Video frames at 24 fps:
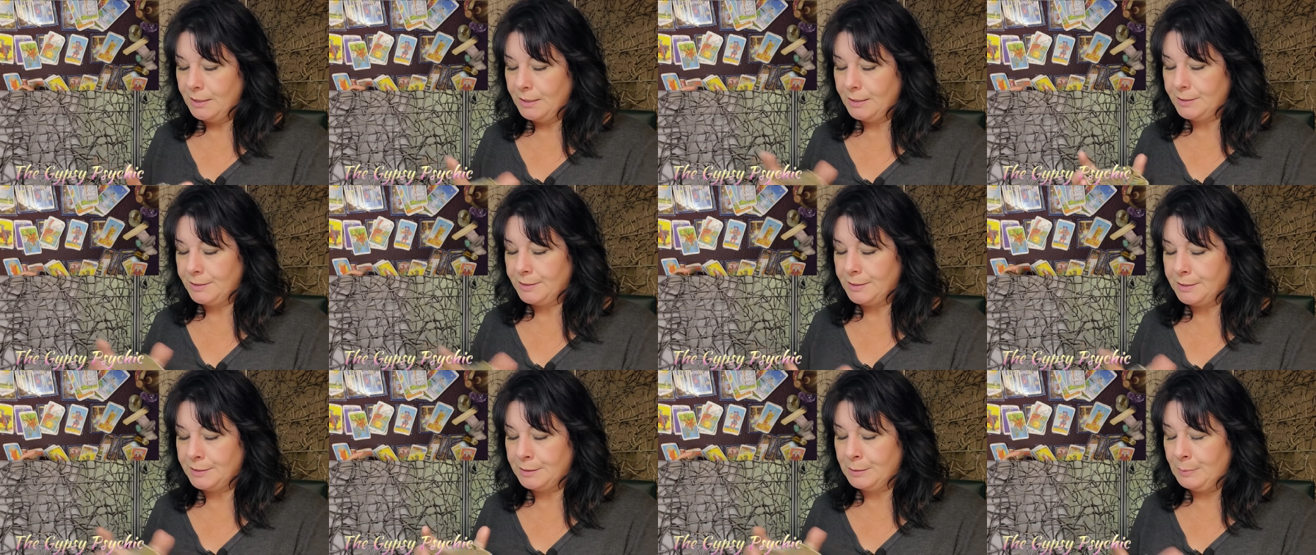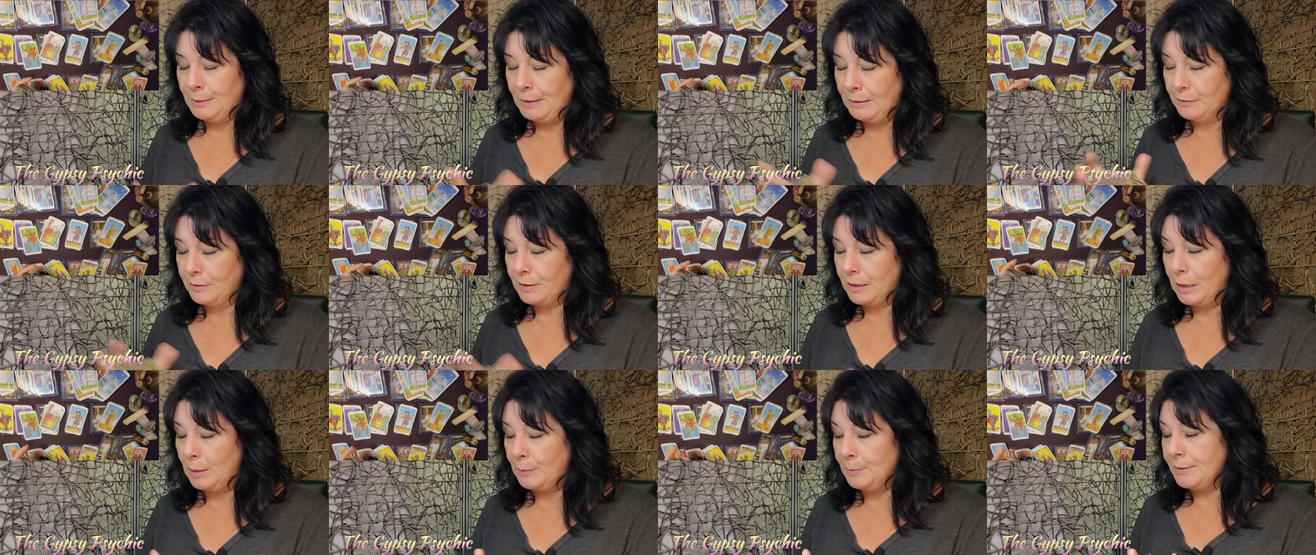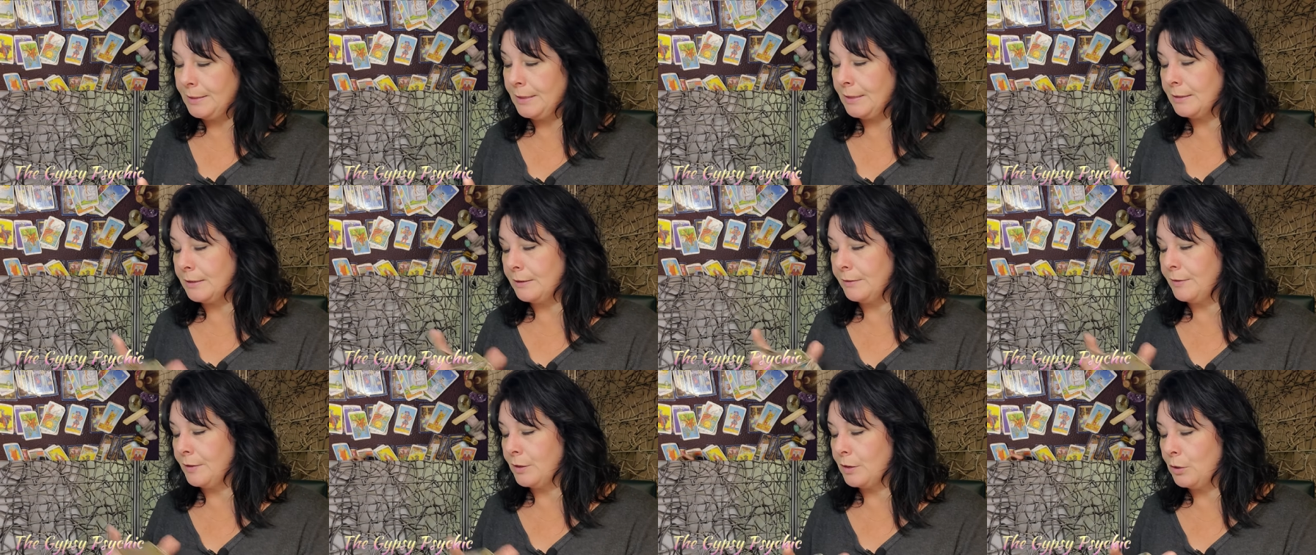Is this about coming
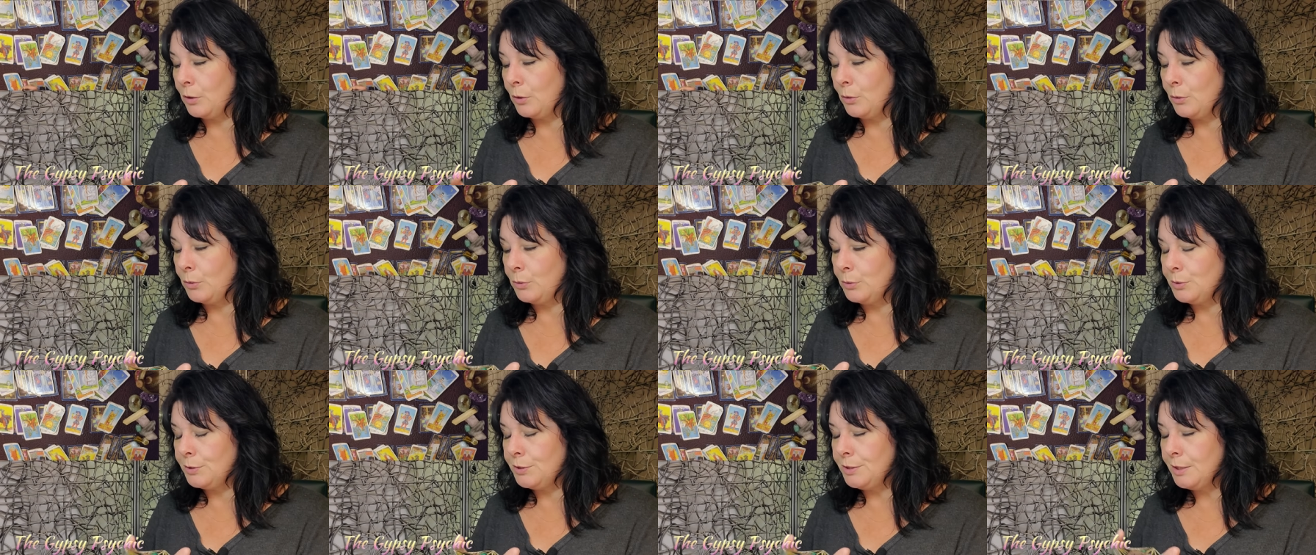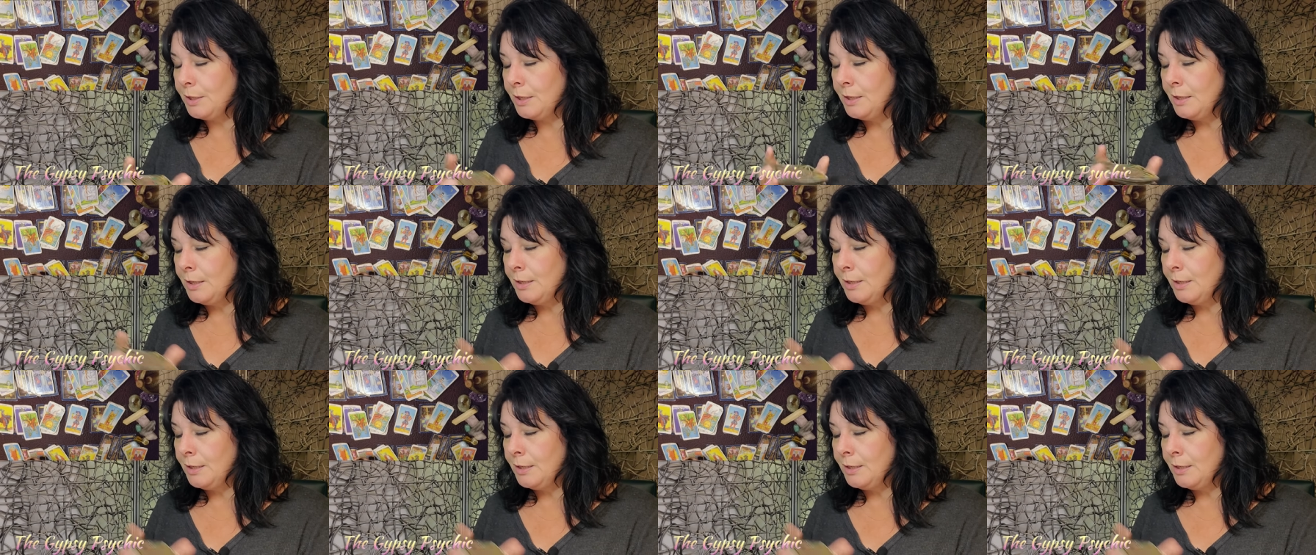out of the cold?